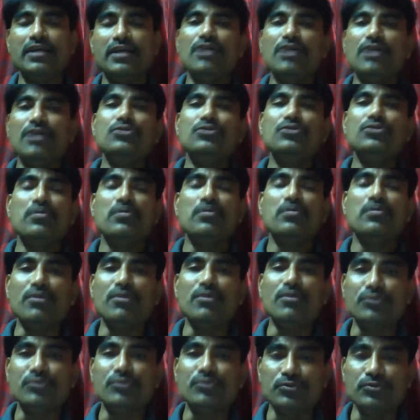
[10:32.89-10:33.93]
You are bound
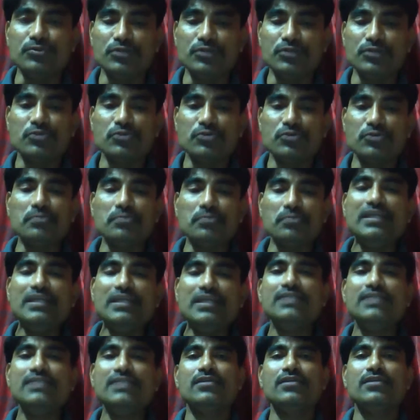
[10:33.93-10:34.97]
to use it. So
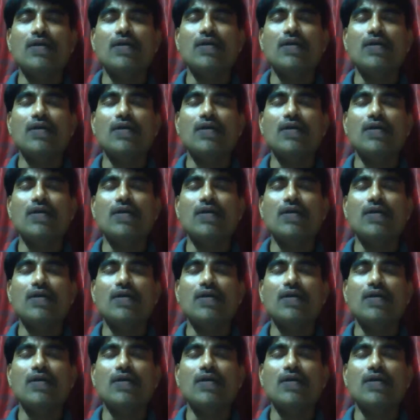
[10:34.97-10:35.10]
please,